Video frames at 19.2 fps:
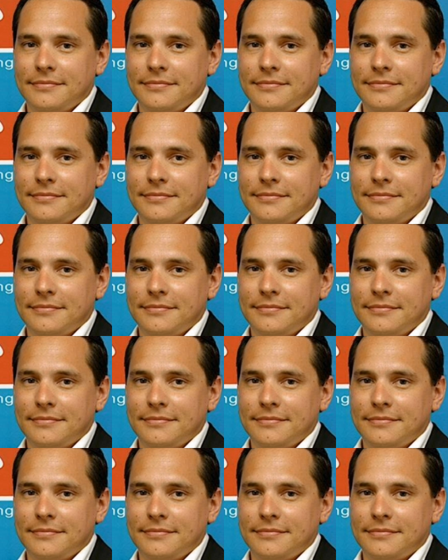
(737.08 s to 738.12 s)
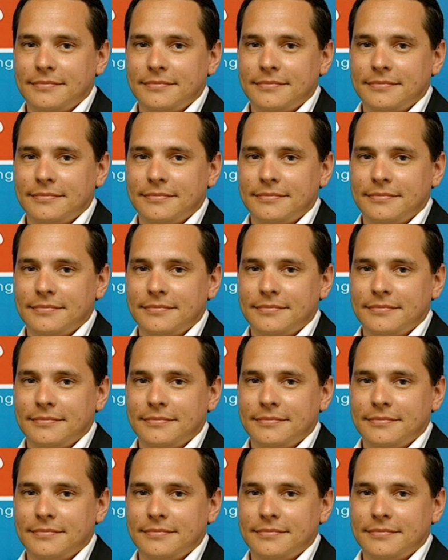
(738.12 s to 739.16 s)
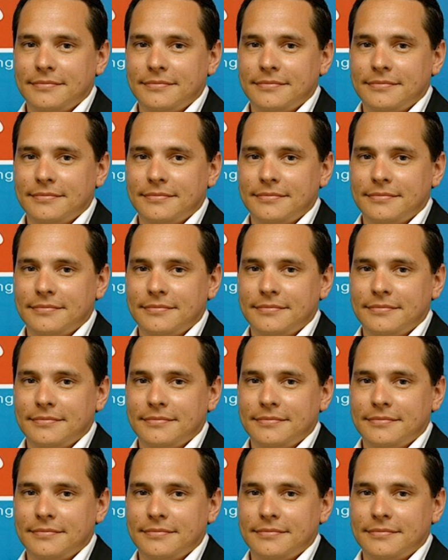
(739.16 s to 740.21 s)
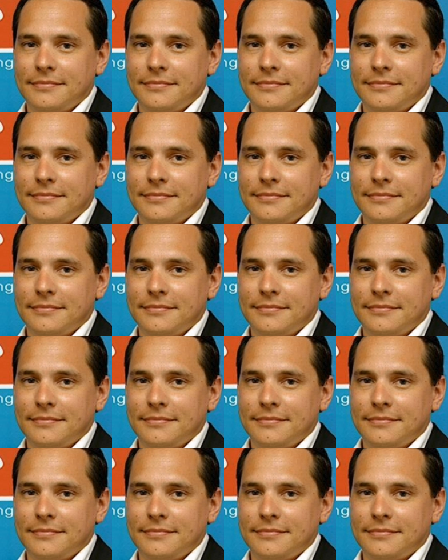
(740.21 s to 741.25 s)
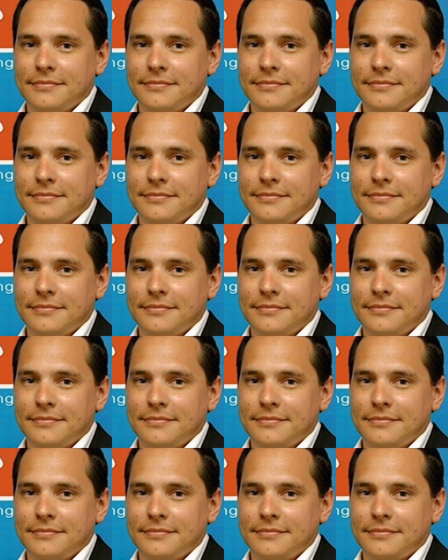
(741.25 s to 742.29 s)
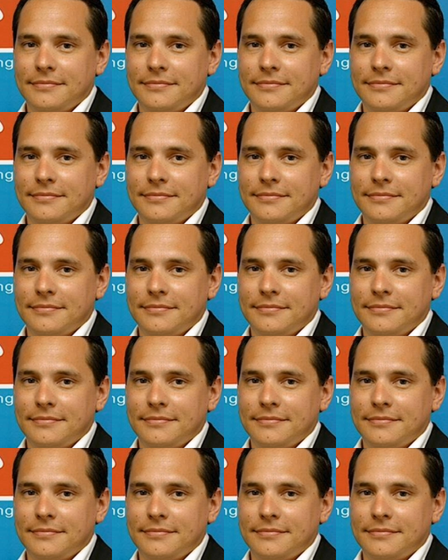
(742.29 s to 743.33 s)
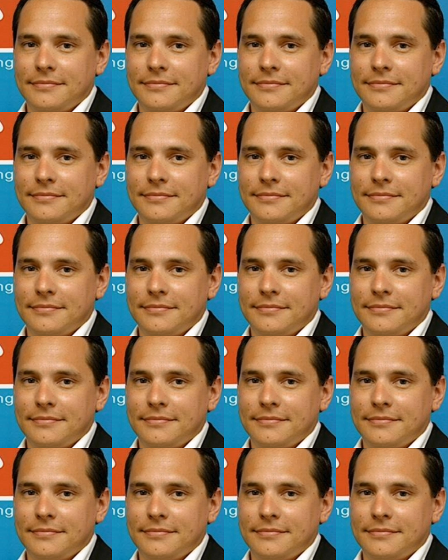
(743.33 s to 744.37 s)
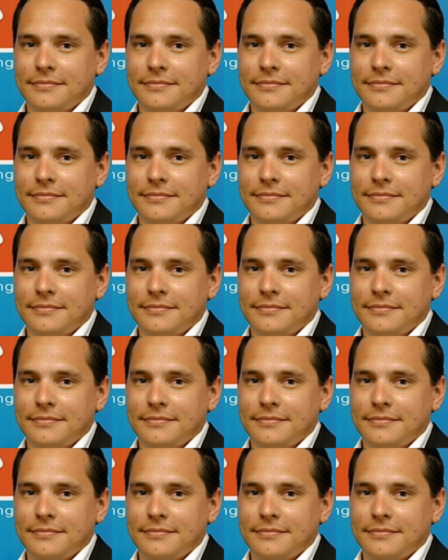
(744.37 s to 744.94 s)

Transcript: (no lip movement)